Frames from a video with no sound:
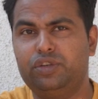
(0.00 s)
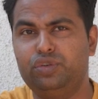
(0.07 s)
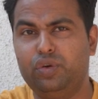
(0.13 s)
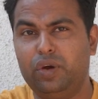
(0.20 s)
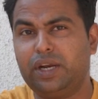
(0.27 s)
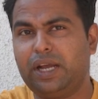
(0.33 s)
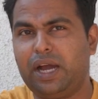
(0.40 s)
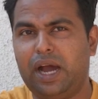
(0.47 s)

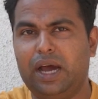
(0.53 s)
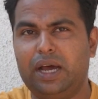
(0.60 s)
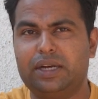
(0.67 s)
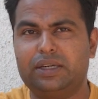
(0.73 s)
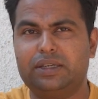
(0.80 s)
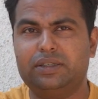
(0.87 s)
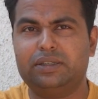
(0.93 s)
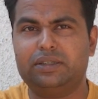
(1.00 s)
your
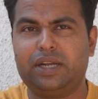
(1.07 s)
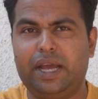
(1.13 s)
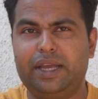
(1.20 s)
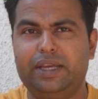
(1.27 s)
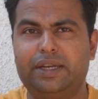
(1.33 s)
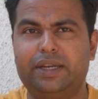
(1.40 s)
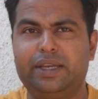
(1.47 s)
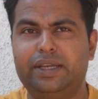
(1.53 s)
car
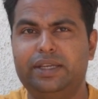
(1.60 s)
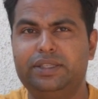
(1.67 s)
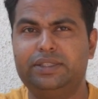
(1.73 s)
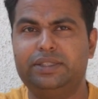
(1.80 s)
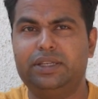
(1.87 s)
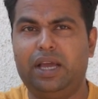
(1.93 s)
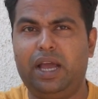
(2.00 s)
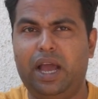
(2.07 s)
tire
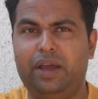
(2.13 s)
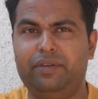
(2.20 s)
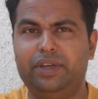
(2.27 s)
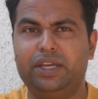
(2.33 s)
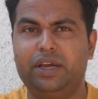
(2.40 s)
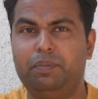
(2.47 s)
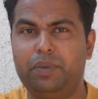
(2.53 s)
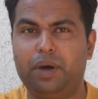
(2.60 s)
is
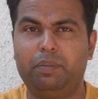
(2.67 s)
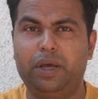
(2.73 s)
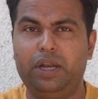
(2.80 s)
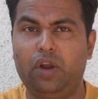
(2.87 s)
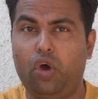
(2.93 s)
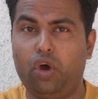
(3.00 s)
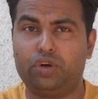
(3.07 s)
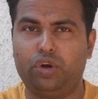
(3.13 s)
having a
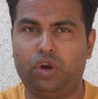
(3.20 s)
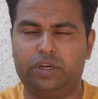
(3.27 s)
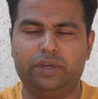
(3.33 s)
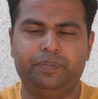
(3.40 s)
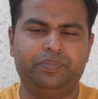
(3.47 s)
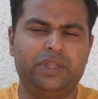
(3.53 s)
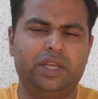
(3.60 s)
bubble or not.